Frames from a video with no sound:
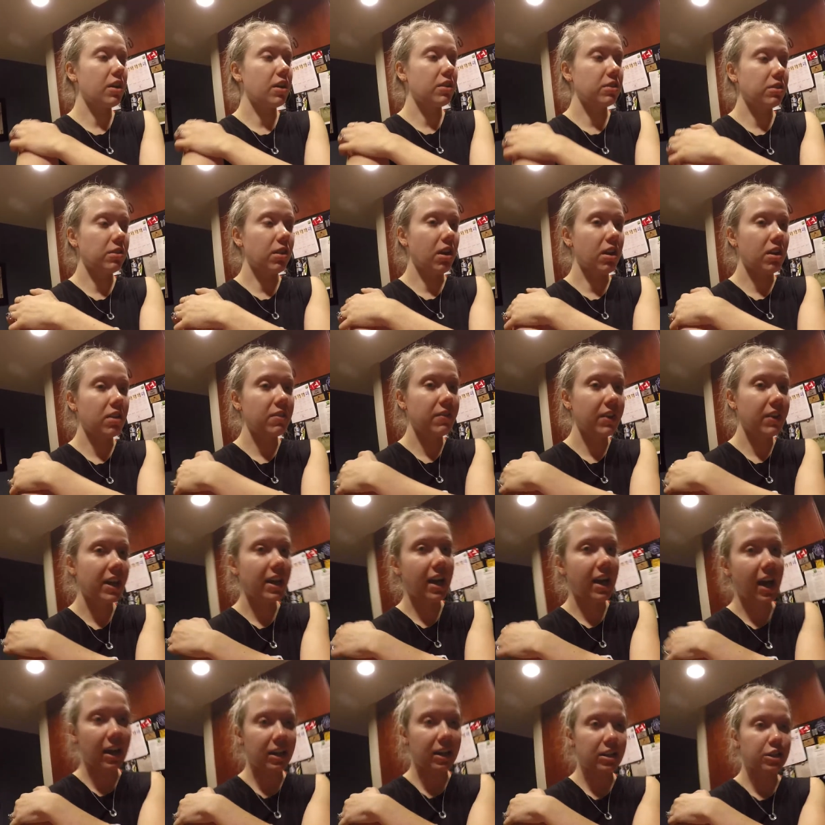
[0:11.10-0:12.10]
A lot of
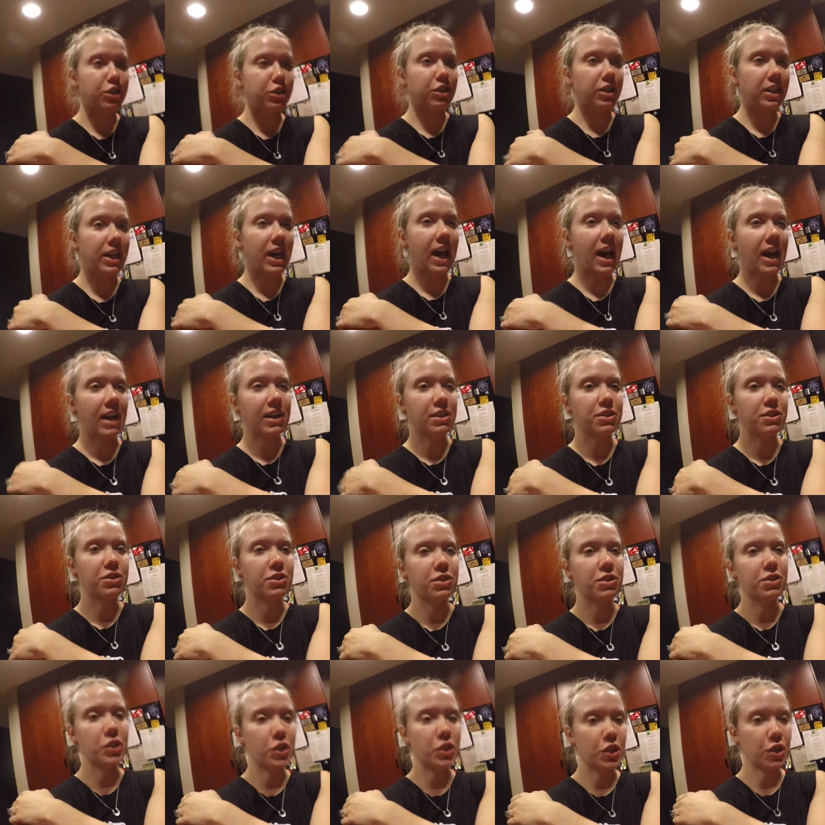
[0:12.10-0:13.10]
it actually has
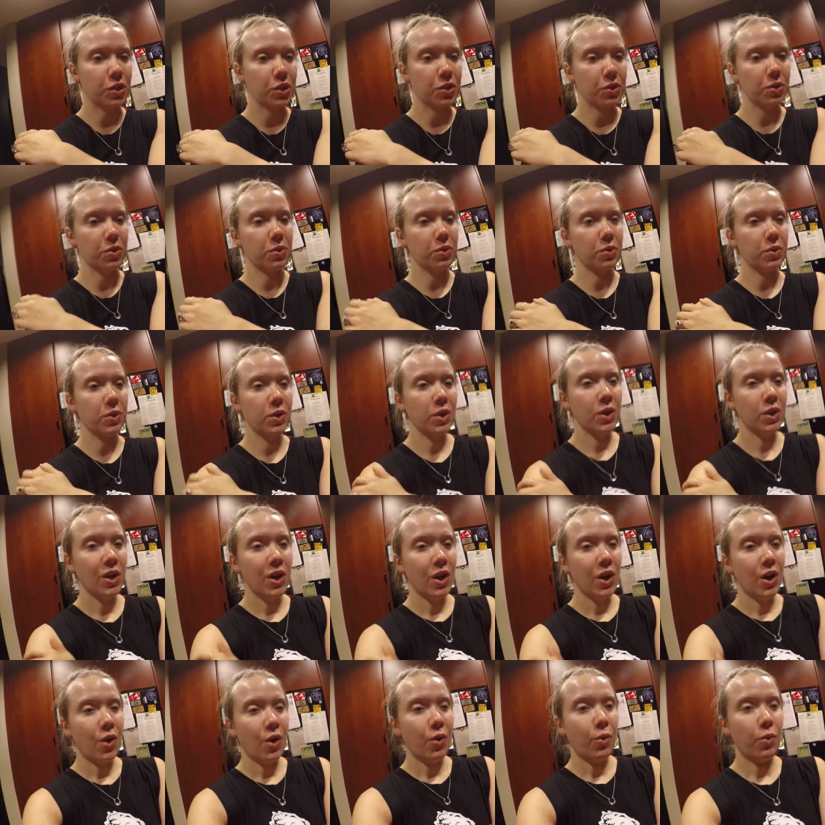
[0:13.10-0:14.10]
to do
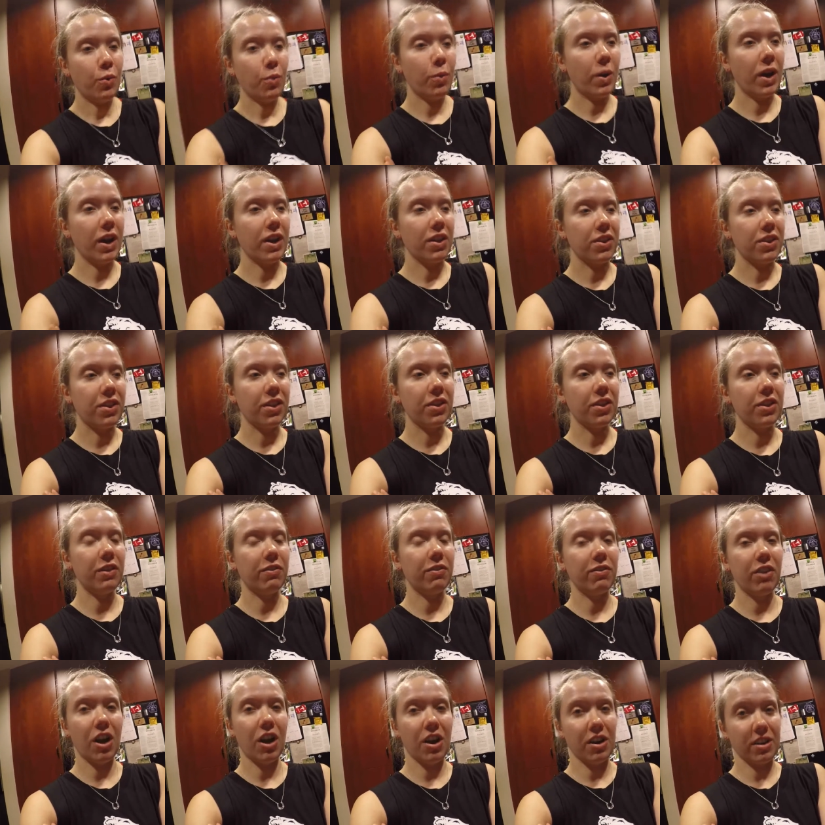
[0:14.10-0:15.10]
with the
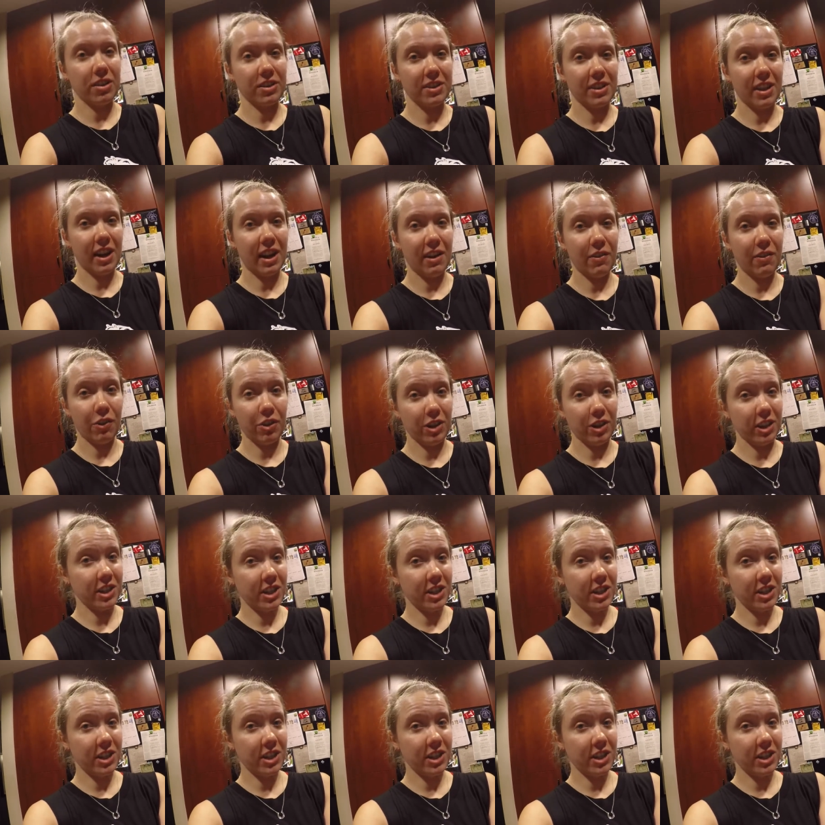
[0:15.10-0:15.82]
vlogs that I've already